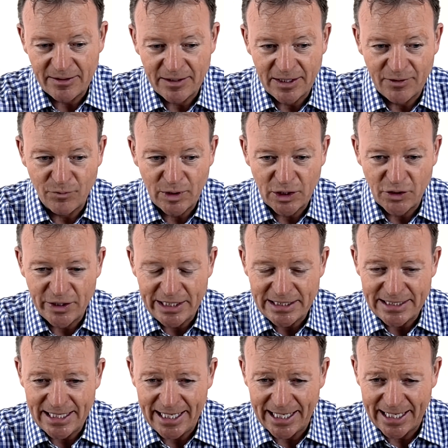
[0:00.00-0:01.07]
with good
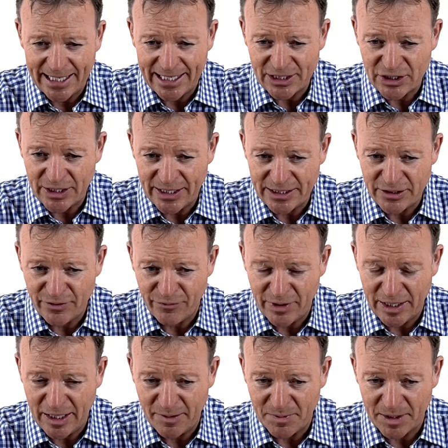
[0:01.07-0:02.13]
internet connection, they do
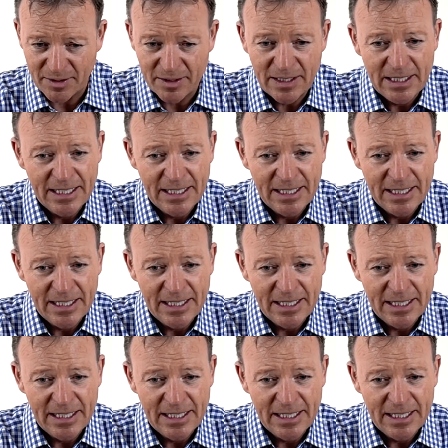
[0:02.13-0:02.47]
video, but